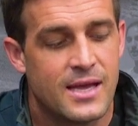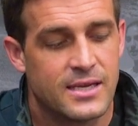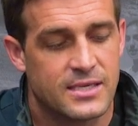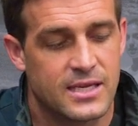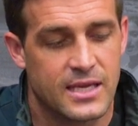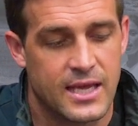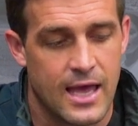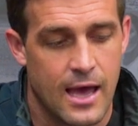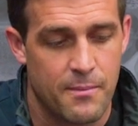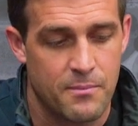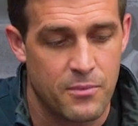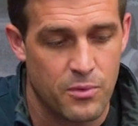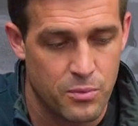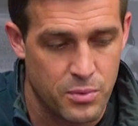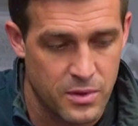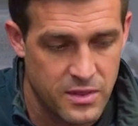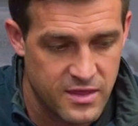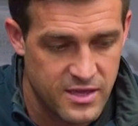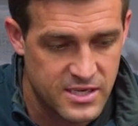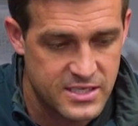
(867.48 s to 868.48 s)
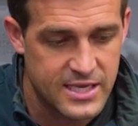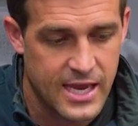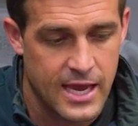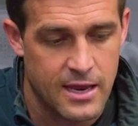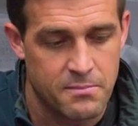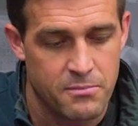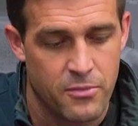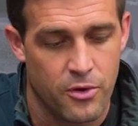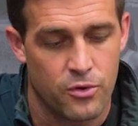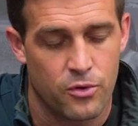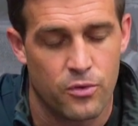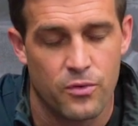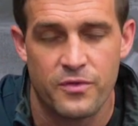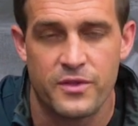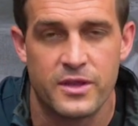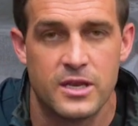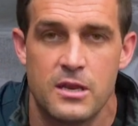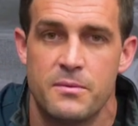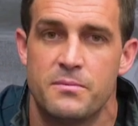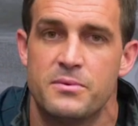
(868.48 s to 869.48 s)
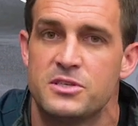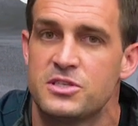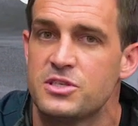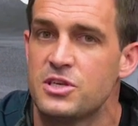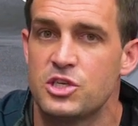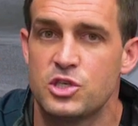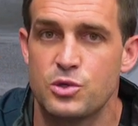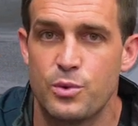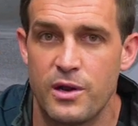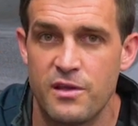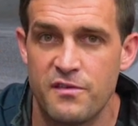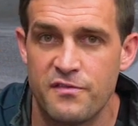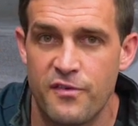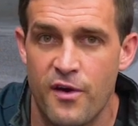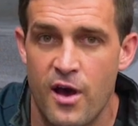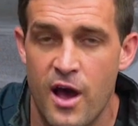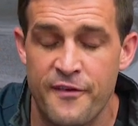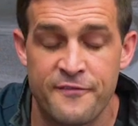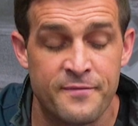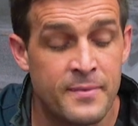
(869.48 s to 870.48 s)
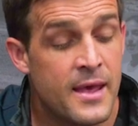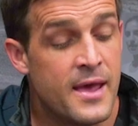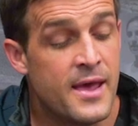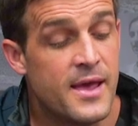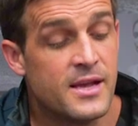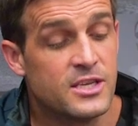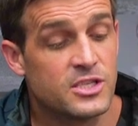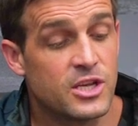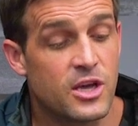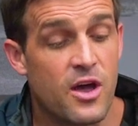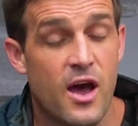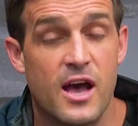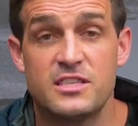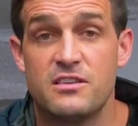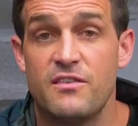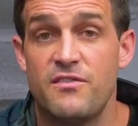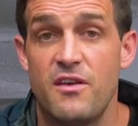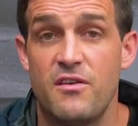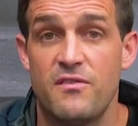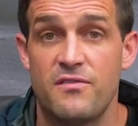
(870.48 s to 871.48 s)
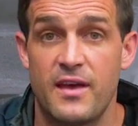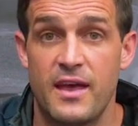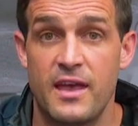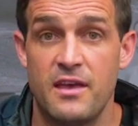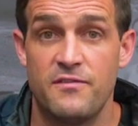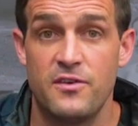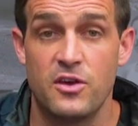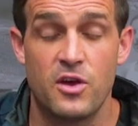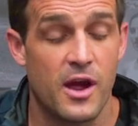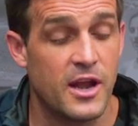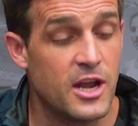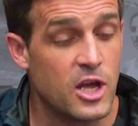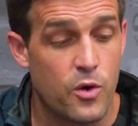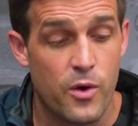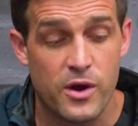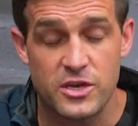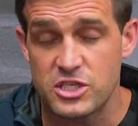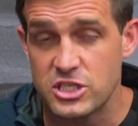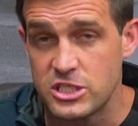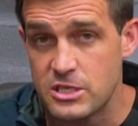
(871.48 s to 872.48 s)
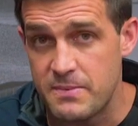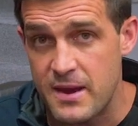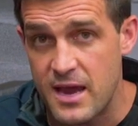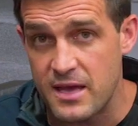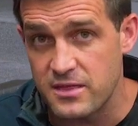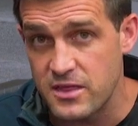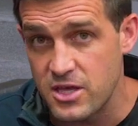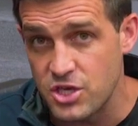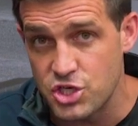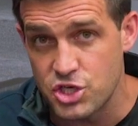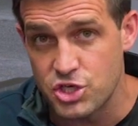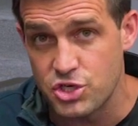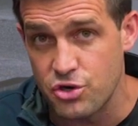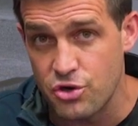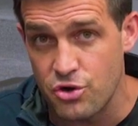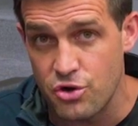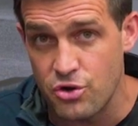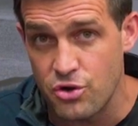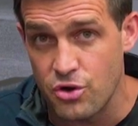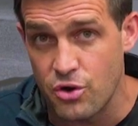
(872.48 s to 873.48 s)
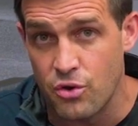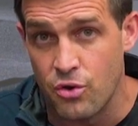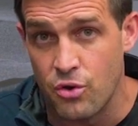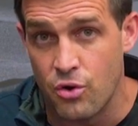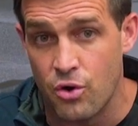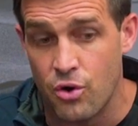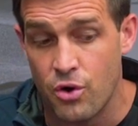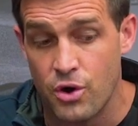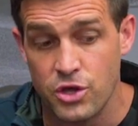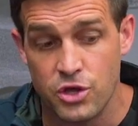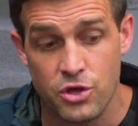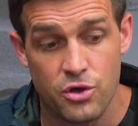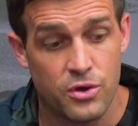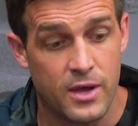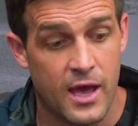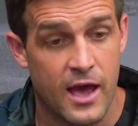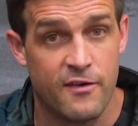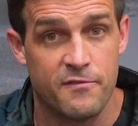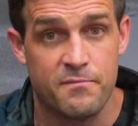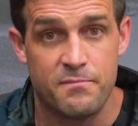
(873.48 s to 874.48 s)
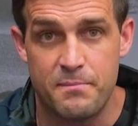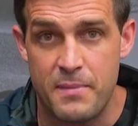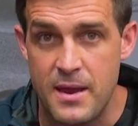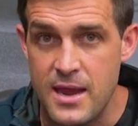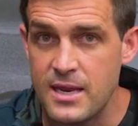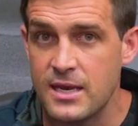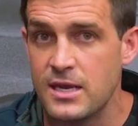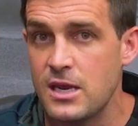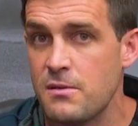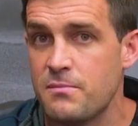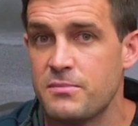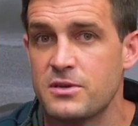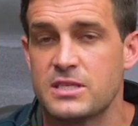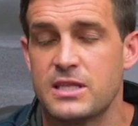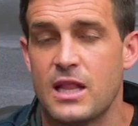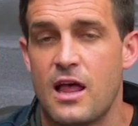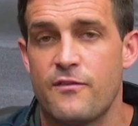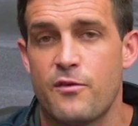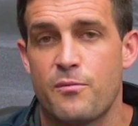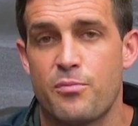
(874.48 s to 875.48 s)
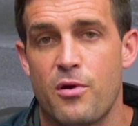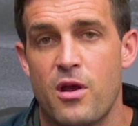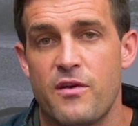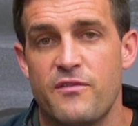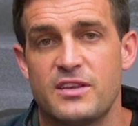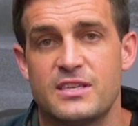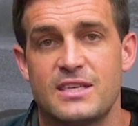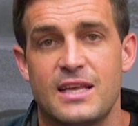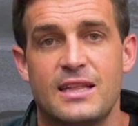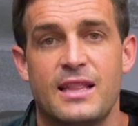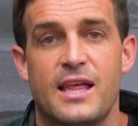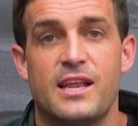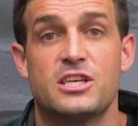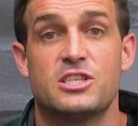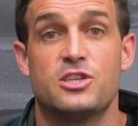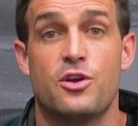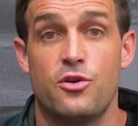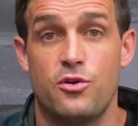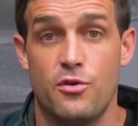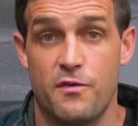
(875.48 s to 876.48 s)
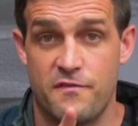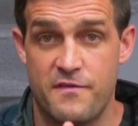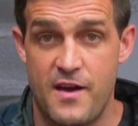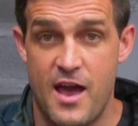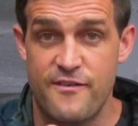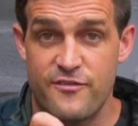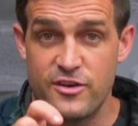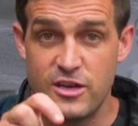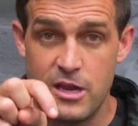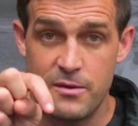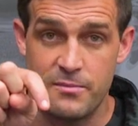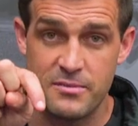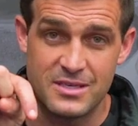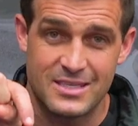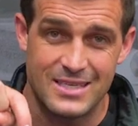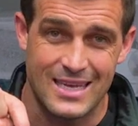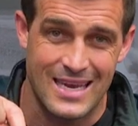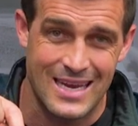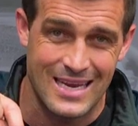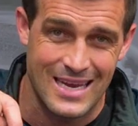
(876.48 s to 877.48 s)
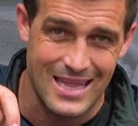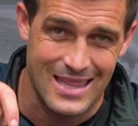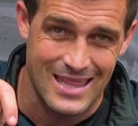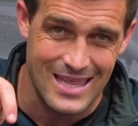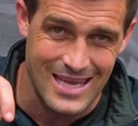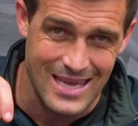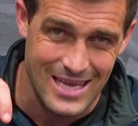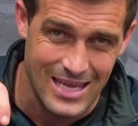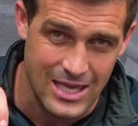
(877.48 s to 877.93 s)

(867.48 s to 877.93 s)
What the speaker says: to come with this end model, the Nimbus 25. So guys, if you've got any questions about this shoe, or you have been a Nimbus lover previously, let us know your favorite Nimbus in the